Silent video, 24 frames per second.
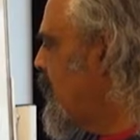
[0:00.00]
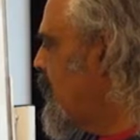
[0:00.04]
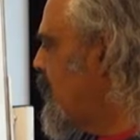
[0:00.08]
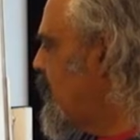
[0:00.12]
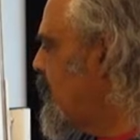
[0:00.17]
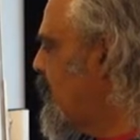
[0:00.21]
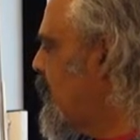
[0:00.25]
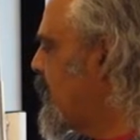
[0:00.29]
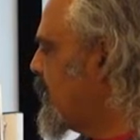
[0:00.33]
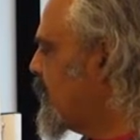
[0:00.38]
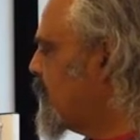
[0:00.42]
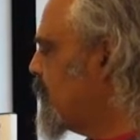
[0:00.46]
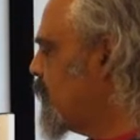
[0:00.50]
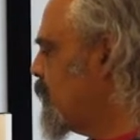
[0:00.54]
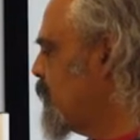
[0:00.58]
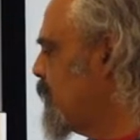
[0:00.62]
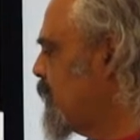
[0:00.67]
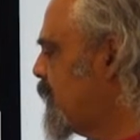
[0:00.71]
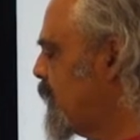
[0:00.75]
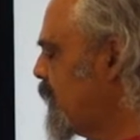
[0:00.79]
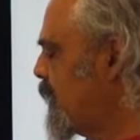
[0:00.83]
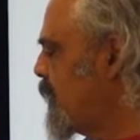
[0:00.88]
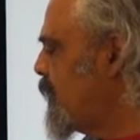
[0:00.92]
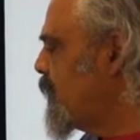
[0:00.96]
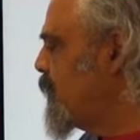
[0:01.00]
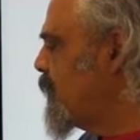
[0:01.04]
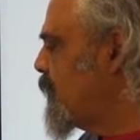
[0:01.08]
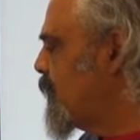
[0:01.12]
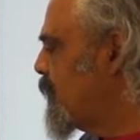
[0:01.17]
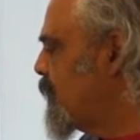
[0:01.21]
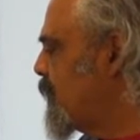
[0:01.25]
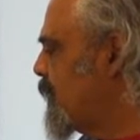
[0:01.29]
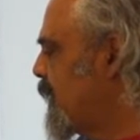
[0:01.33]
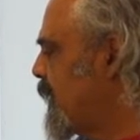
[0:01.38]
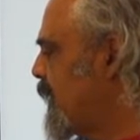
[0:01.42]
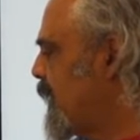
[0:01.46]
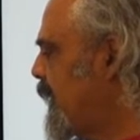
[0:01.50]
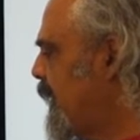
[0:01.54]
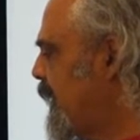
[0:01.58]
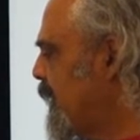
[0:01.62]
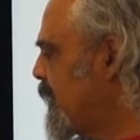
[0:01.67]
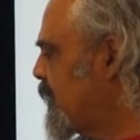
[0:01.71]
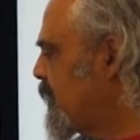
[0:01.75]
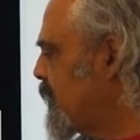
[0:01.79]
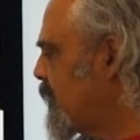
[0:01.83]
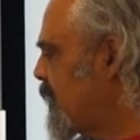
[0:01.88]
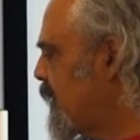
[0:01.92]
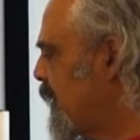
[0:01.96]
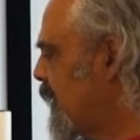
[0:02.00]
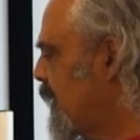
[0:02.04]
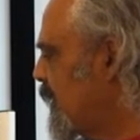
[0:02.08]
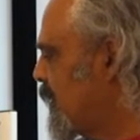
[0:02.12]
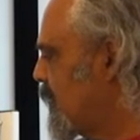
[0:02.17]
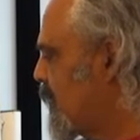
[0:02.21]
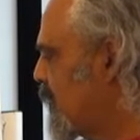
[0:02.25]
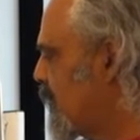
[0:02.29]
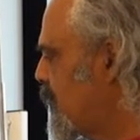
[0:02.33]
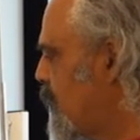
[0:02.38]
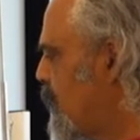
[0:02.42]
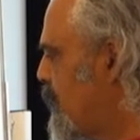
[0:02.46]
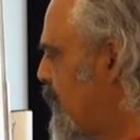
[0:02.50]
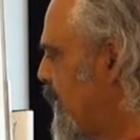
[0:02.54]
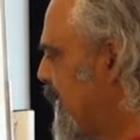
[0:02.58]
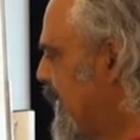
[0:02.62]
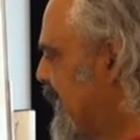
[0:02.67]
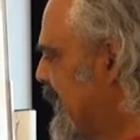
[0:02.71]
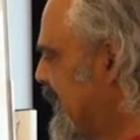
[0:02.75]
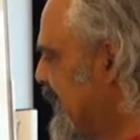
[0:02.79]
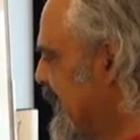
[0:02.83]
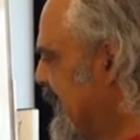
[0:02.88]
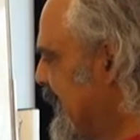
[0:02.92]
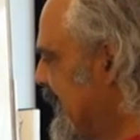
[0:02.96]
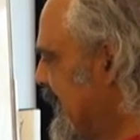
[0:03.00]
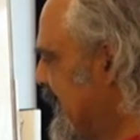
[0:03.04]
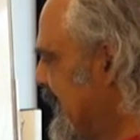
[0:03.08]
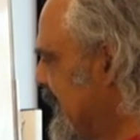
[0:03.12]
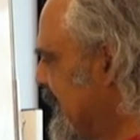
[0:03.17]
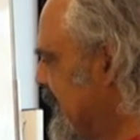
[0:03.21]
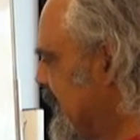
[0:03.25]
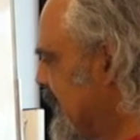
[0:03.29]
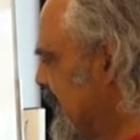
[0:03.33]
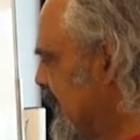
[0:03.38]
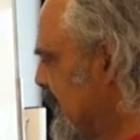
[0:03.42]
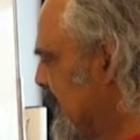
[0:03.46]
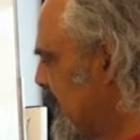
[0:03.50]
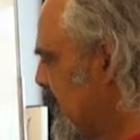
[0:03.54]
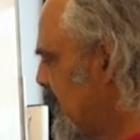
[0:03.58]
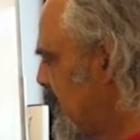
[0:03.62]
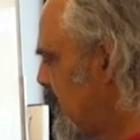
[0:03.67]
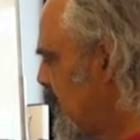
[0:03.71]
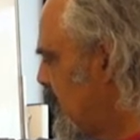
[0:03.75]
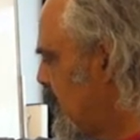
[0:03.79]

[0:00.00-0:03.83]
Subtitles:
you can continue to the next thing to make it easy.